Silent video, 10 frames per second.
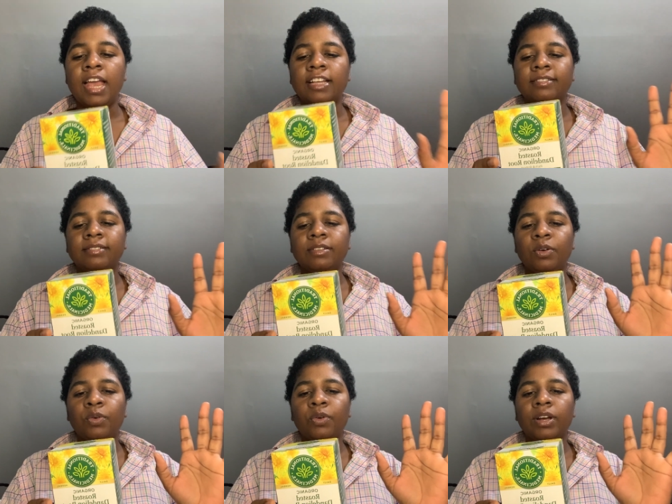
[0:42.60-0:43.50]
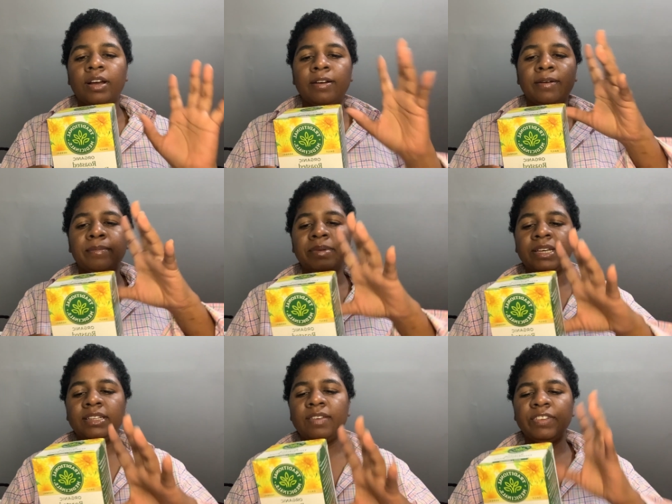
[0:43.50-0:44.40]
So um,
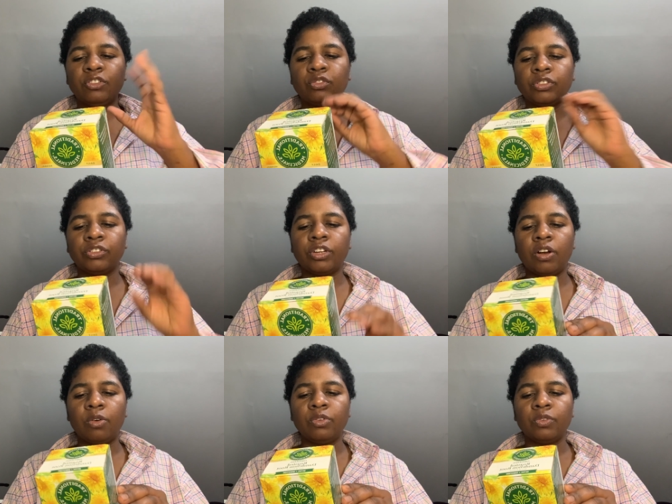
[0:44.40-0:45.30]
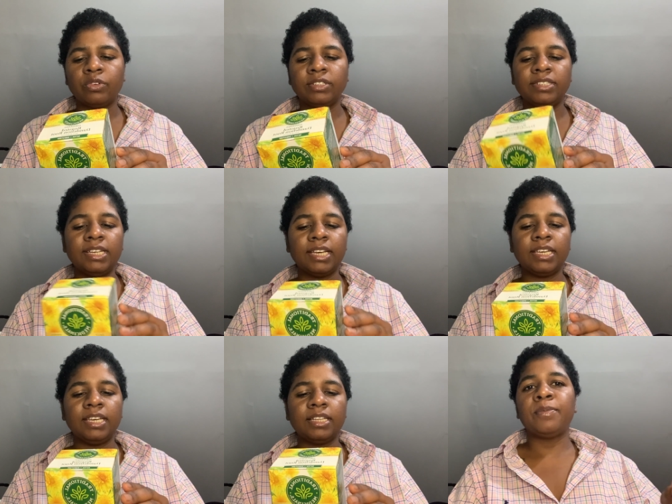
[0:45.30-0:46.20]
it gave instruction how you could
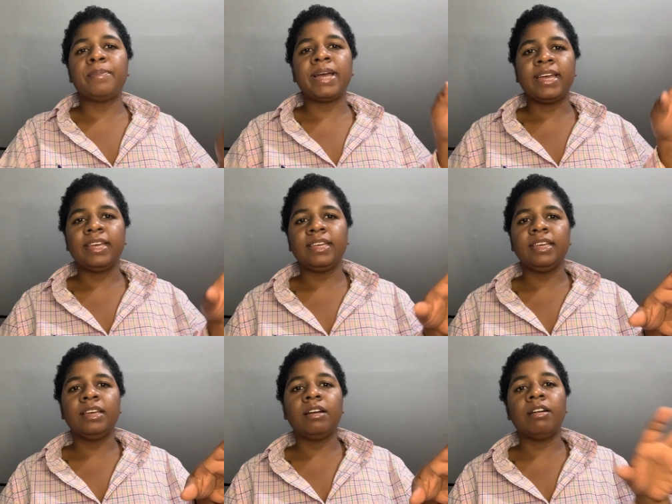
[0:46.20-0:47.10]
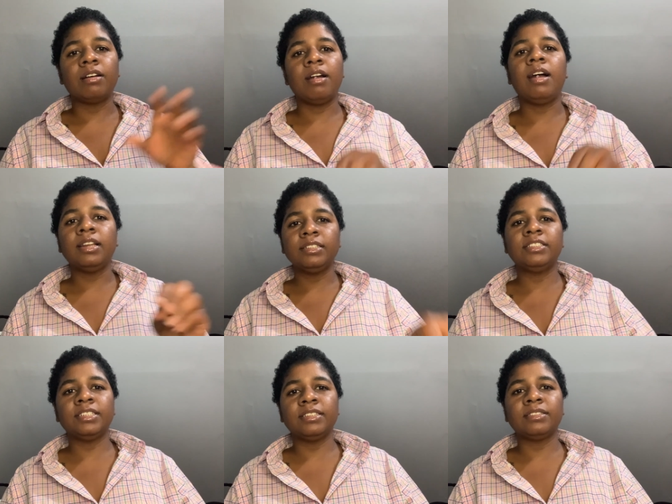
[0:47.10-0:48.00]
take it. My
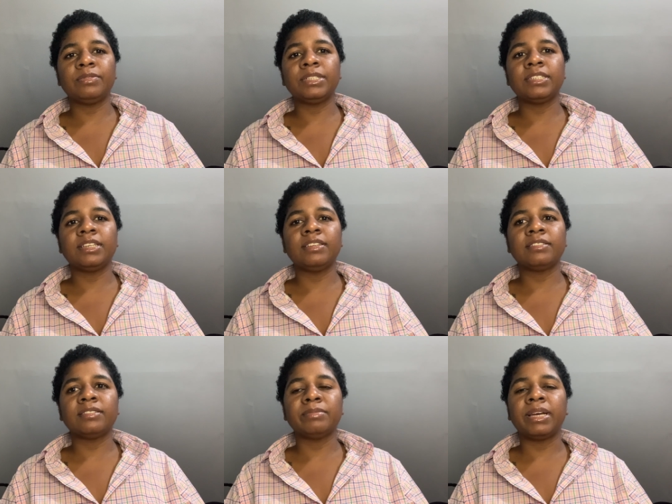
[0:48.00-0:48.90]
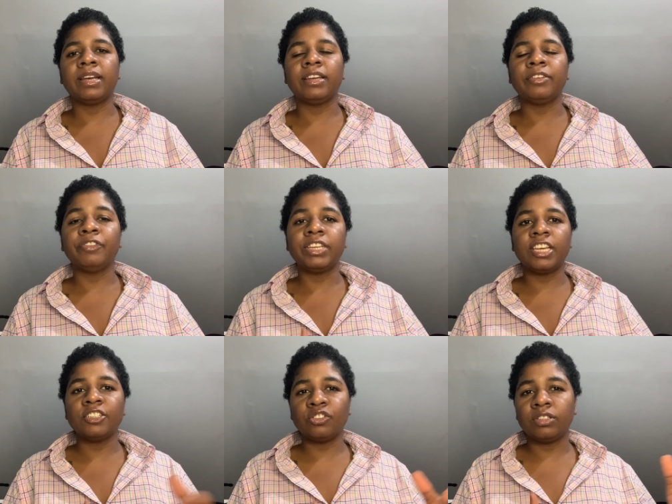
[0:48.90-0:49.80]
oncologist, which is my
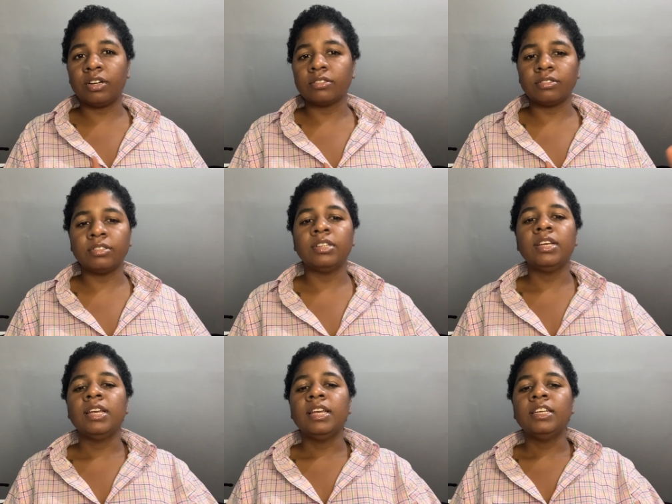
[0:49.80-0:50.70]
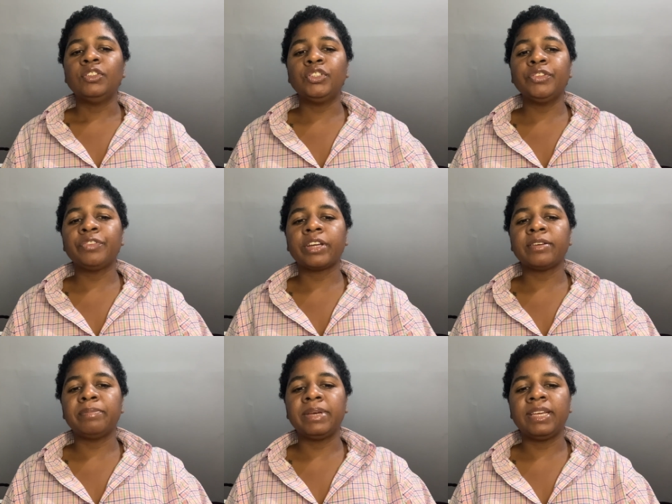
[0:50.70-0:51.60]
radiation doctor, she
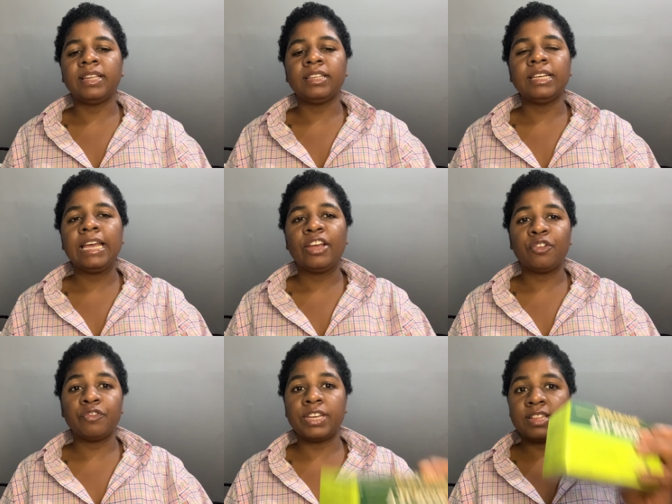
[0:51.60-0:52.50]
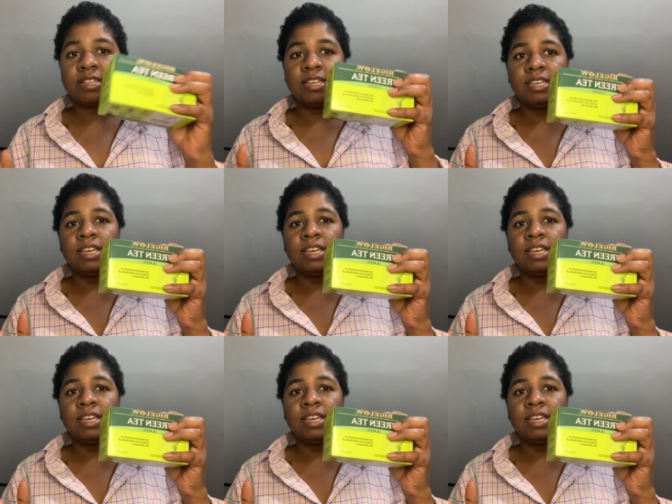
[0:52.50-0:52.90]
recommend green tea.